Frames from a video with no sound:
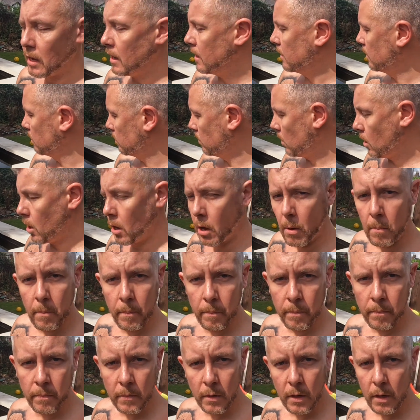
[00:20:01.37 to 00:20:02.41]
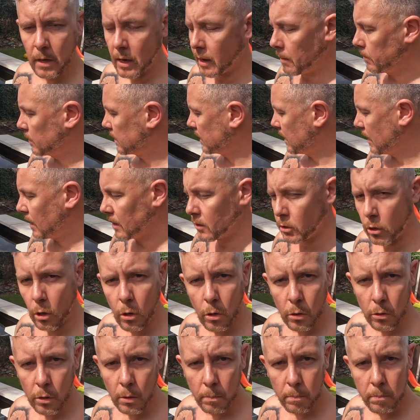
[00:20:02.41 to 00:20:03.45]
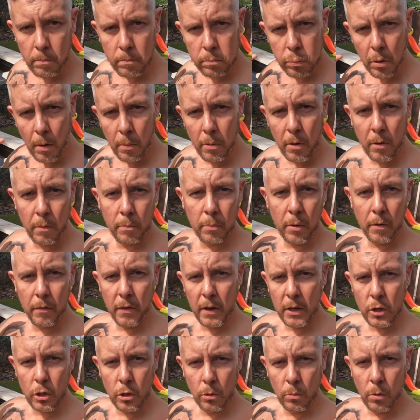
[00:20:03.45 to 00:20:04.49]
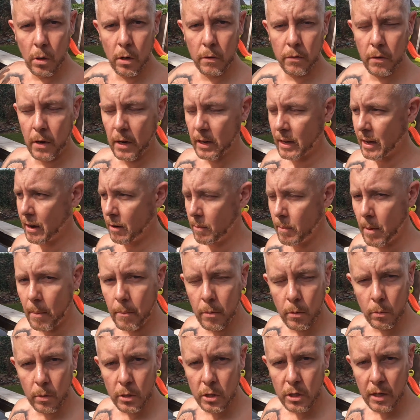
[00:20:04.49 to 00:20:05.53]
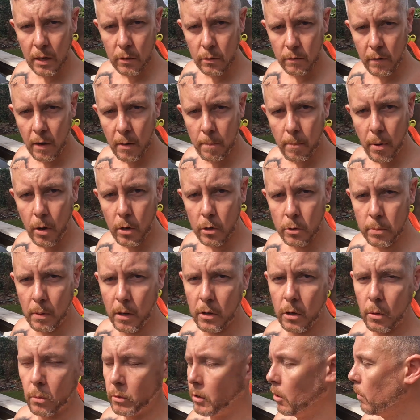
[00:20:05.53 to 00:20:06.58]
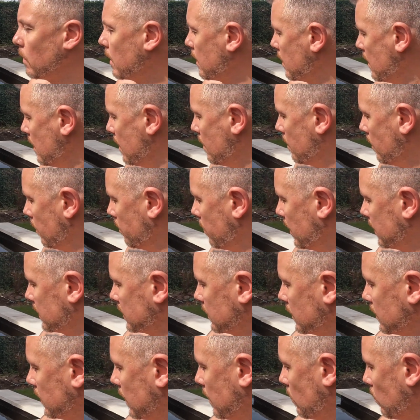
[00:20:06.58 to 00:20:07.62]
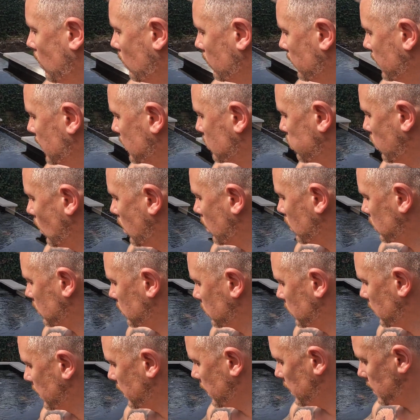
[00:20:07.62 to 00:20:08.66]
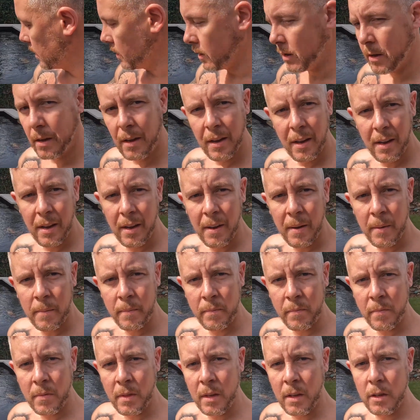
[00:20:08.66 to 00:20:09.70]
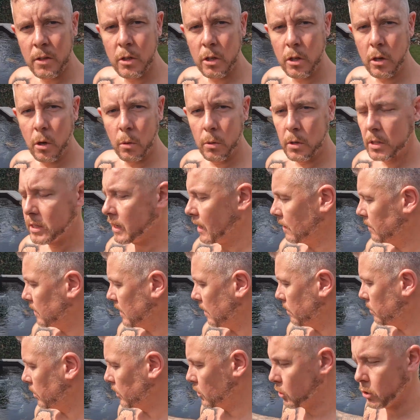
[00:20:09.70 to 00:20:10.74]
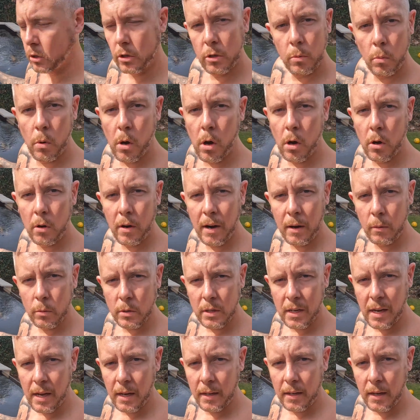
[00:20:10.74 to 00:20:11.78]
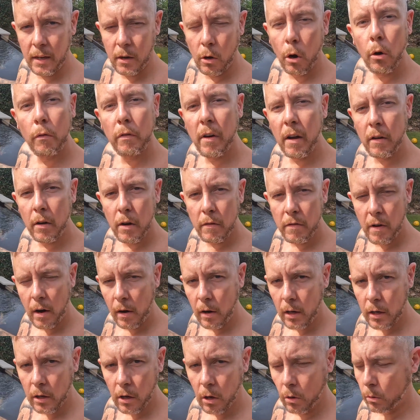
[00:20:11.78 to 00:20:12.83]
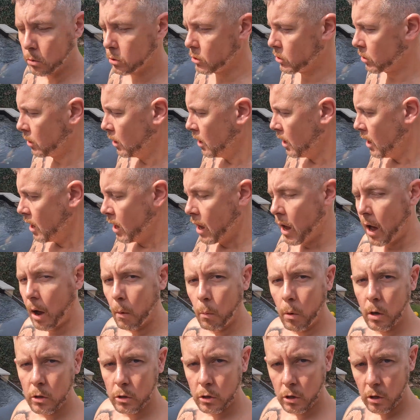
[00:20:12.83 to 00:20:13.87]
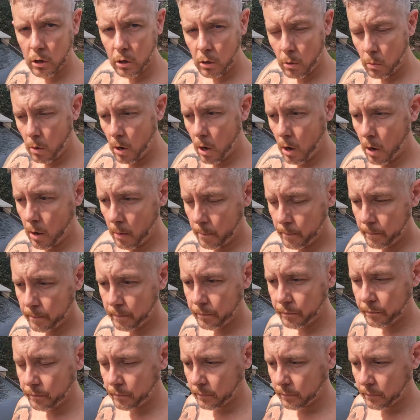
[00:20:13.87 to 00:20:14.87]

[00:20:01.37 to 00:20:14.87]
letting him um, climatise or the proper professional word for it. I can't remember, which sounds very posh, but I don't know it. But basically I want this water in here to go the same temperature as the water outside it or very, very close. I was going to um,